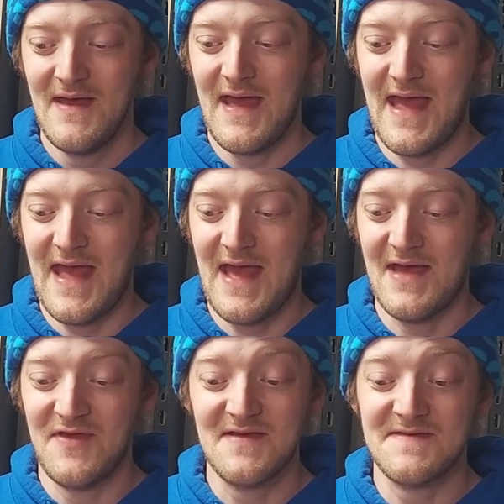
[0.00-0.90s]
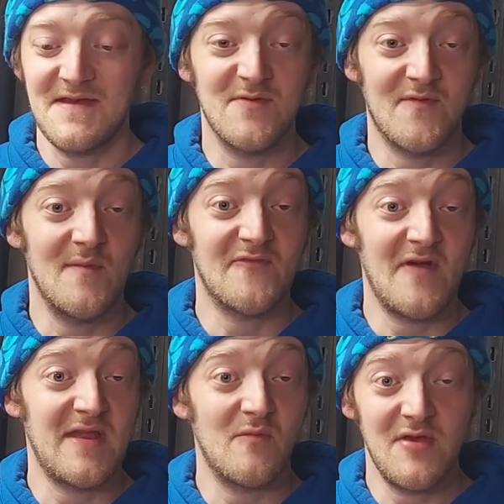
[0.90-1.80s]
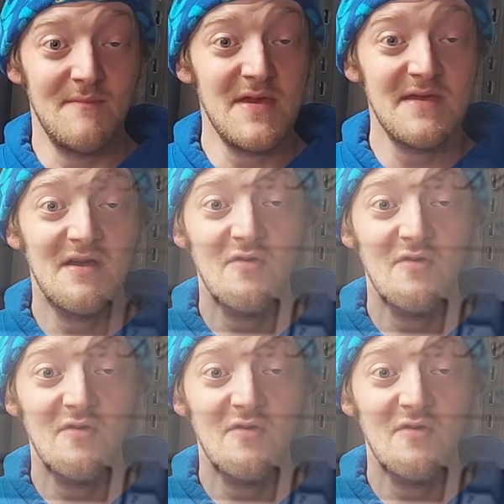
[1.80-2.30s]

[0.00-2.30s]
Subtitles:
And the ST was very much fighting with the Amiga,